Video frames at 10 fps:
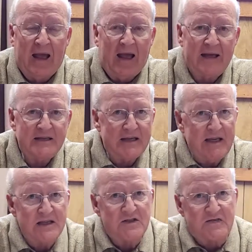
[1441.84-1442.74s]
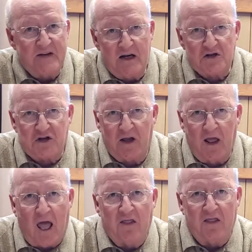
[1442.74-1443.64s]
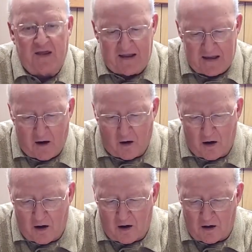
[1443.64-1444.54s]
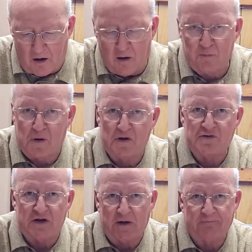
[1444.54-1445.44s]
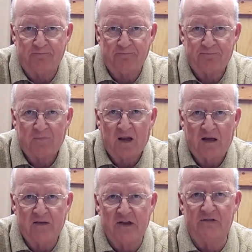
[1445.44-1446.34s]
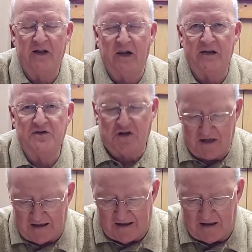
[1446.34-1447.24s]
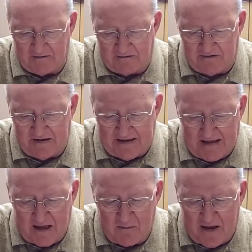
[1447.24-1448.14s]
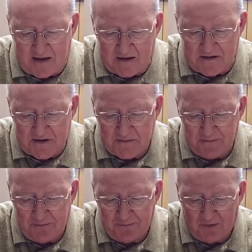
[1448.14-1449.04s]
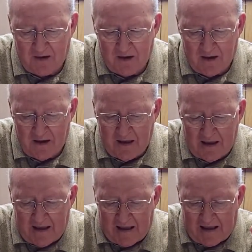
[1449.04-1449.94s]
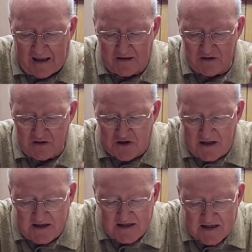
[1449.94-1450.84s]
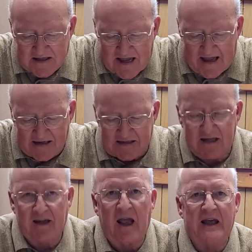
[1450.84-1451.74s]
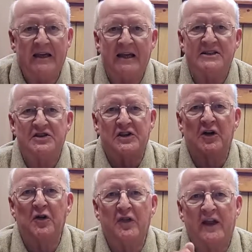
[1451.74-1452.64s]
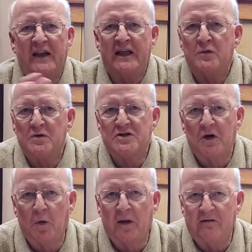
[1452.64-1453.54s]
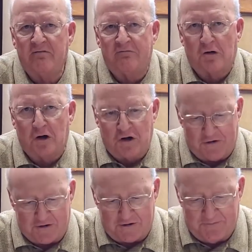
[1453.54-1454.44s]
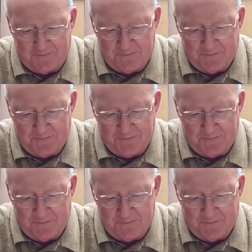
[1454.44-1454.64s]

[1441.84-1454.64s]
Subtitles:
as he is finishing, they are approaching the village of Emmaus. And Jesus acted as though that he was going further.